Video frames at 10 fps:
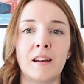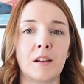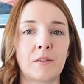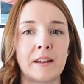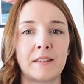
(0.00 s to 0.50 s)
And
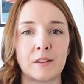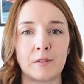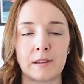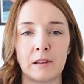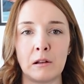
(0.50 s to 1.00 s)
I've had this
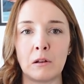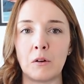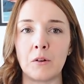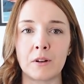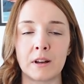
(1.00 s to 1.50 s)
for so
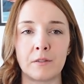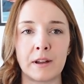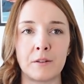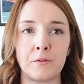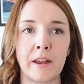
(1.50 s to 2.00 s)
long, and I've
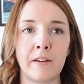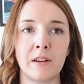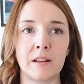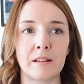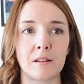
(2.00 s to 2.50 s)
had
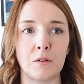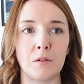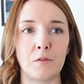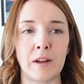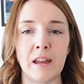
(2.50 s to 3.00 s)
various sort
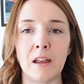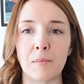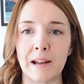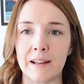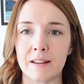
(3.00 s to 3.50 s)
of vague
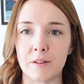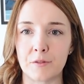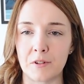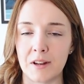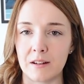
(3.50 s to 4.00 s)
plans
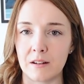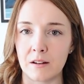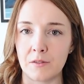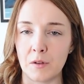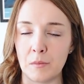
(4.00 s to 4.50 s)
for it, and none
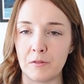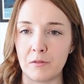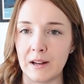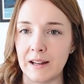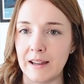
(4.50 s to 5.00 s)
of them have
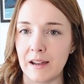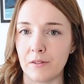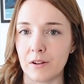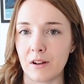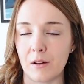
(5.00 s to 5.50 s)
really
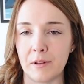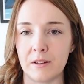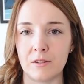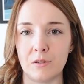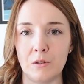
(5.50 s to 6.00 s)
ever come
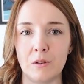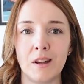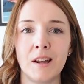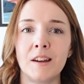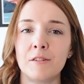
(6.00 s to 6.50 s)
into
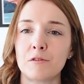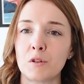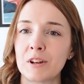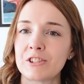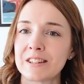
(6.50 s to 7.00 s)

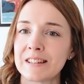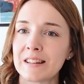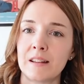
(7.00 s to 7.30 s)
fruition.